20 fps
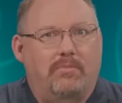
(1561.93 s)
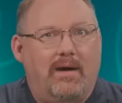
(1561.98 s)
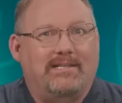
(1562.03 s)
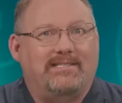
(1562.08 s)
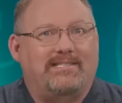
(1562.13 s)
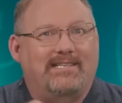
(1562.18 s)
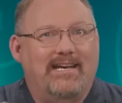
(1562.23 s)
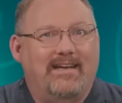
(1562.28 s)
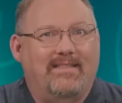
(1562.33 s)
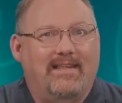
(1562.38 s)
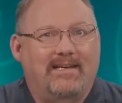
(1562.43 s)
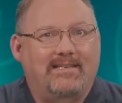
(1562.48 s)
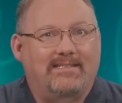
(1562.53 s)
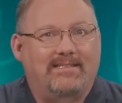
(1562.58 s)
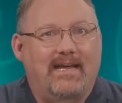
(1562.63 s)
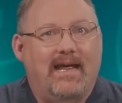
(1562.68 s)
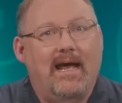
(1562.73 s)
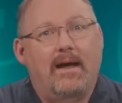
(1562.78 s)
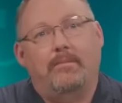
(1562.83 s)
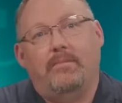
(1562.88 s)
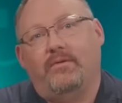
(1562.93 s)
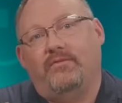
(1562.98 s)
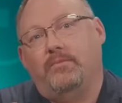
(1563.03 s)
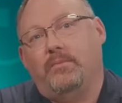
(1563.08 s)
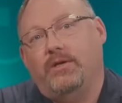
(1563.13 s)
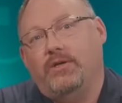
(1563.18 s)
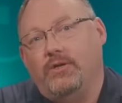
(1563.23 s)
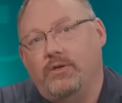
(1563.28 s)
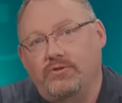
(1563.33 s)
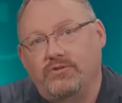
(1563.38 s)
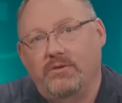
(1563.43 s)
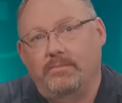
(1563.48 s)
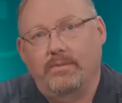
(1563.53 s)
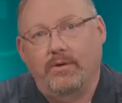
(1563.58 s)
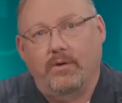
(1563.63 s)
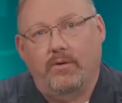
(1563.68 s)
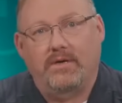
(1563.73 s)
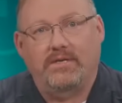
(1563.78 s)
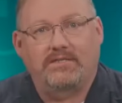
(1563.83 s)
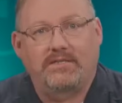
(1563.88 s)
see on the exam, but from a
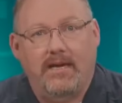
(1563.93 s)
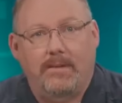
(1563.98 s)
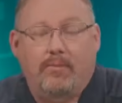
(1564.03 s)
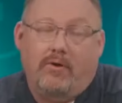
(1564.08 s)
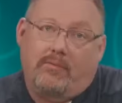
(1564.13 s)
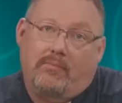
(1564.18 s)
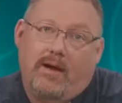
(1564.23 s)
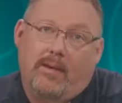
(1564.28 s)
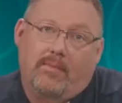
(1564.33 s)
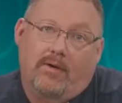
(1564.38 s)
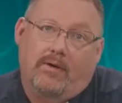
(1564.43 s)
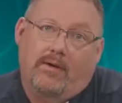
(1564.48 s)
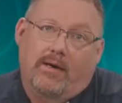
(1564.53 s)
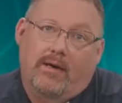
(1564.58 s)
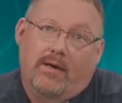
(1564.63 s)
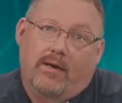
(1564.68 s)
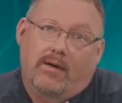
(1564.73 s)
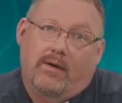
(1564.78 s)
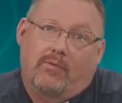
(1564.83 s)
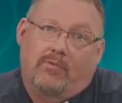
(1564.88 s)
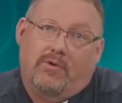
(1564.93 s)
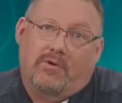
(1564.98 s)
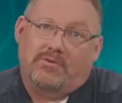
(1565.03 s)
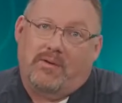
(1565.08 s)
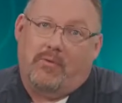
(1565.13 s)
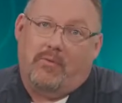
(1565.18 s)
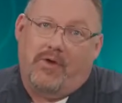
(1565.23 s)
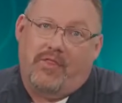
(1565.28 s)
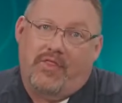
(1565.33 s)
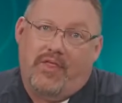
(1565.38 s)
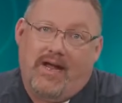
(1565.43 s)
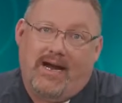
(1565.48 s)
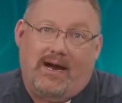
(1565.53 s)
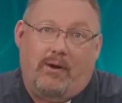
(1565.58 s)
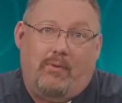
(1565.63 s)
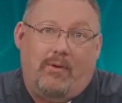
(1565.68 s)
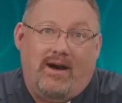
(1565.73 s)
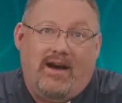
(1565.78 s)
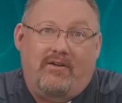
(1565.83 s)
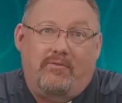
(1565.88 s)
usability standpoint, remember, what was my one thing? I
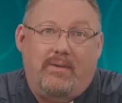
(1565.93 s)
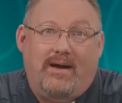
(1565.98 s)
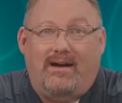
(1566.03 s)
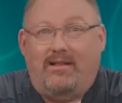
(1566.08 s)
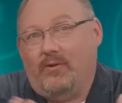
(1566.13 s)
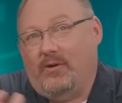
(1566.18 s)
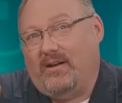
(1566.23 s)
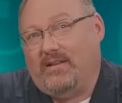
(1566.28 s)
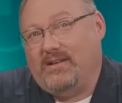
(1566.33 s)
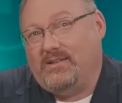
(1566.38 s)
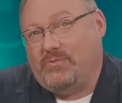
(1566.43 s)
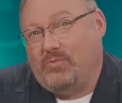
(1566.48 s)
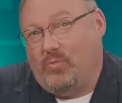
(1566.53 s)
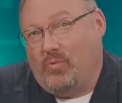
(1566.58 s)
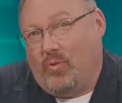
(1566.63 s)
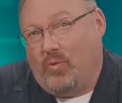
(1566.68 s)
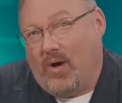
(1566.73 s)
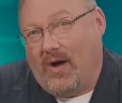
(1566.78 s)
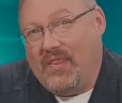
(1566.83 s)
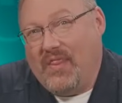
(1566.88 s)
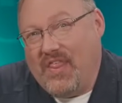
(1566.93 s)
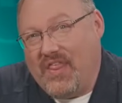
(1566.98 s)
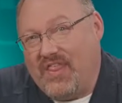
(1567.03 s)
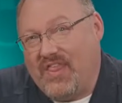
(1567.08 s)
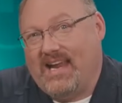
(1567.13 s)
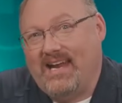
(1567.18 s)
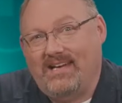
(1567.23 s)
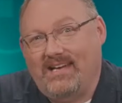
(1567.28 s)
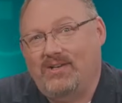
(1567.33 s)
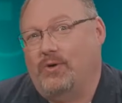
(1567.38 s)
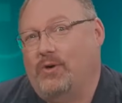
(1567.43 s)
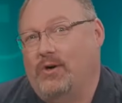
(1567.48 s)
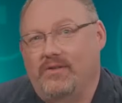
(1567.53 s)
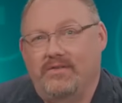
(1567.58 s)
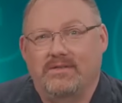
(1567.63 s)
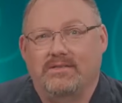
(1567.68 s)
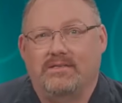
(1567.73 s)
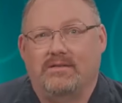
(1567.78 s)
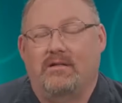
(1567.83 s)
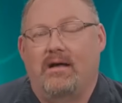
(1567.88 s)
wanted everybody to learn at least one thing during
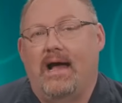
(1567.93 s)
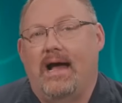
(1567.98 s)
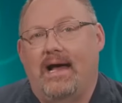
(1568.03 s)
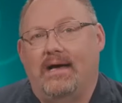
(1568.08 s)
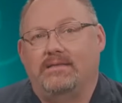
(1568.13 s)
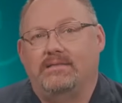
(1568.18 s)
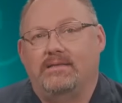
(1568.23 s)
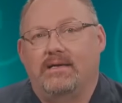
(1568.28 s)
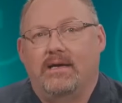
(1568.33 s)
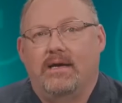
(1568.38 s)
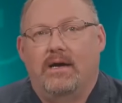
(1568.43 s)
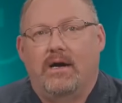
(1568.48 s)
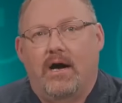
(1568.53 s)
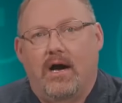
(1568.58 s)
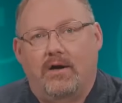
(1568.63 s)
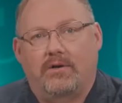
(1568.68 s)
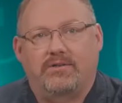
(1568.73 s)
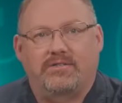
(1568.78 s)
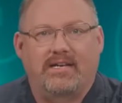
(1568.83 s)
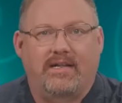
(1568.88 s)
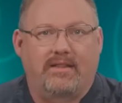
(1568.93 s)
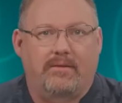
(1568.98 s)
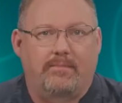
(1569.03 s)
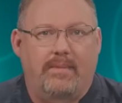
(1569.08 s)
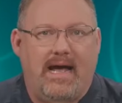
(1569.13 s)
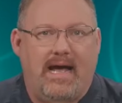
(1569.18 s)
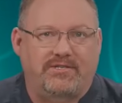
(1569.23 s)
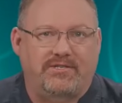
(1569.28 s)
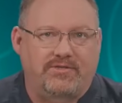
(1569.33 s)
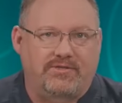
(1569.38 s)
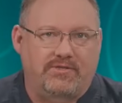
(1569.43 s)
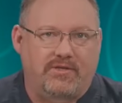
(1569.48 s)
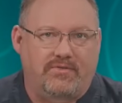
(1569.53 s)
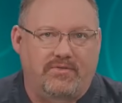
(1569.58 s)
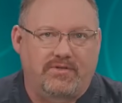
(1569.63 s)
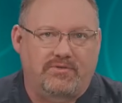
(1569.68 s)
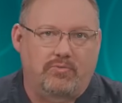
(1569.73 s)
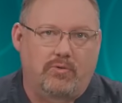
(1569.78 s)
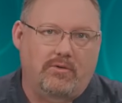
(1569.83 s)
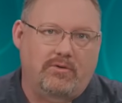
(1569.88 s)
this class. Understand the Bastion
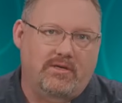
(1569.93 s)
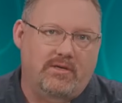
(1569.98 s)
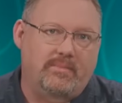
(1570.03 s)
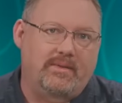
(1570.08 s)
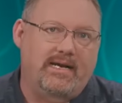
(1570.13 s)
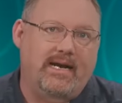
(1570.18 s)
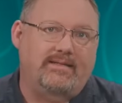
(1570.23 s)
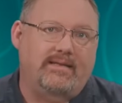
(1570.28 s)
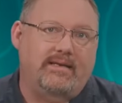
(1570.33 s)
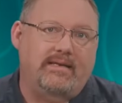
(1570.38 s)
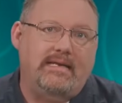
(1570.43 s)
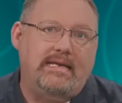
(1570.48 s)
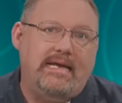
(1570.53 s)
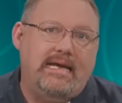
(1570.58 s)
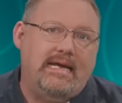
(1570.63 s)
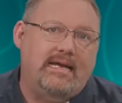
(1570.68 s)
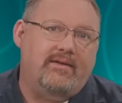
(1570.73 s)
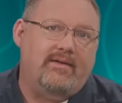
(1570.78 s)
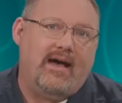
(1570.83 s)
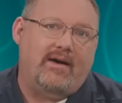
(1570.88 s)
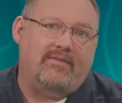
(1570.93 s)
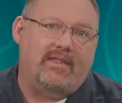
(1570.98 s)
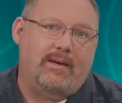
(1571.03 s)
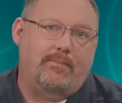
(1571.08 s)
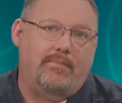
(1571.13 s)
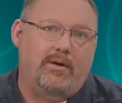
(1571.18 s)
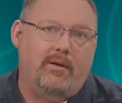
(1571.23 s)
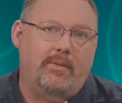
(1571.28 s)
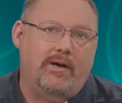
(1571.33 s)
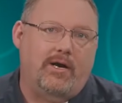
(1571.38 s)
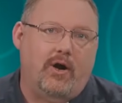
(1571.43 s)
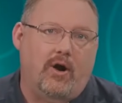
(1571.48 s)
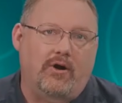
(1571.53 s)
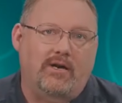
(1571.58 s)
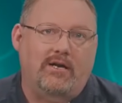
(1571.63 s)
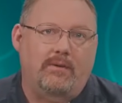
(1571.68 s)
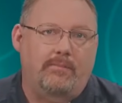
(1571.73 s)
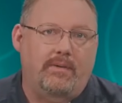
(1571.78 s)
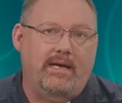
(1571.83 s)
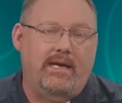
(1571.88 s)
service will eliminate the need to have that public
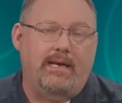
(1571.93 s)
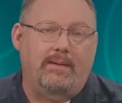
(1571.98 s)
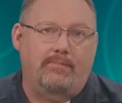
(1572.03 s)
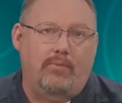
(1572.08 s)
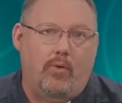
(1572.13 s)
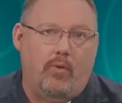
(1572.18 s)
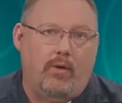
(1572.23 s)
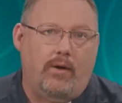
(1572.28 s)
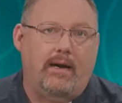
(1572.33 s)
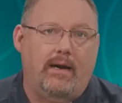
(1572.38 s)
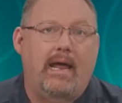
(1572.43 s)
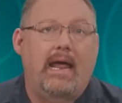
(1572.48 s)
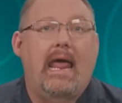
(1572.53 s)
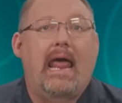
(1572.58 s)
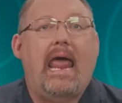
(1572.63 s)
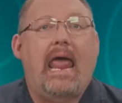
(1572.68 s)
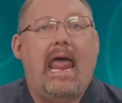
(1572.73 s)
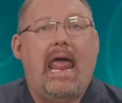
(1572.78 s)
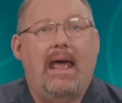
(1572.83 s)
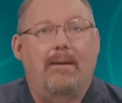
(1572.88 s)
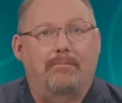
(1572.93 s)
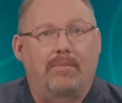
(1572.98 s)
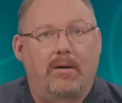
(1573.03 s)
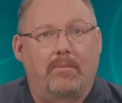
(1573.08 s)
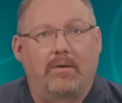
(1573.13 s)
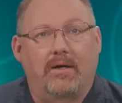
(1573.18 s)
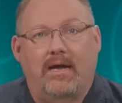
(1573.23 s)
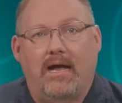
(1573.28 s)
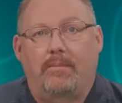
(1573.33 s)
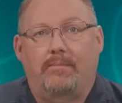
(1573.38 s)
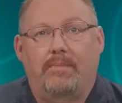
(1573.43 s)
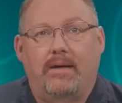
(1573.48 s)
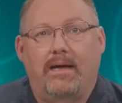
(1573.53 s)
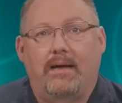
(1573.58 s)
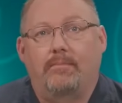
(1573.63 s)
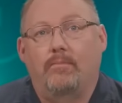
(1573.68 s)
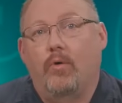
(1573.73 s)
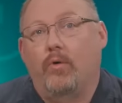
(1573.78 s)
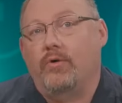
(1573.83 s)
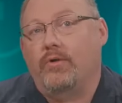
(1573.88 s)
RDP port and public IP. And
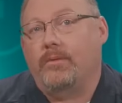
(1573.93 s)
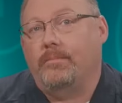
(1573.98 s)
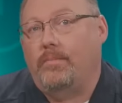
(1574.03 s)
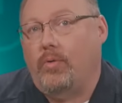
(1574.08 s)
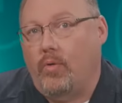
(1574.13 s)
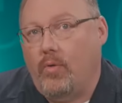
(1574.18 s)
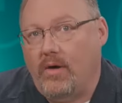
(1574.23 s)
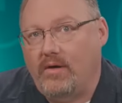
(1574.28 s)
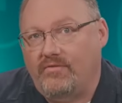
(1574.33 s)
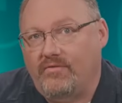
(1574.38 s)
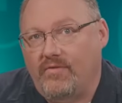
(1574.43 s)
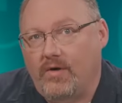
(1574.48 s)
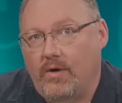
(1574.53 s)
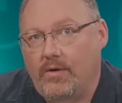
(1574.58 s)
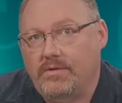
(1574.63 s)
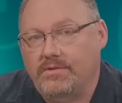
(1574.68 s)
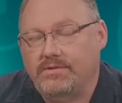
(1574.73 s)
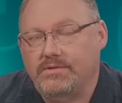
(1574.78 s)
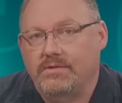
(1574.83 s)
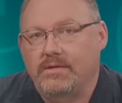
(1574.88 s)
more to the point, folks,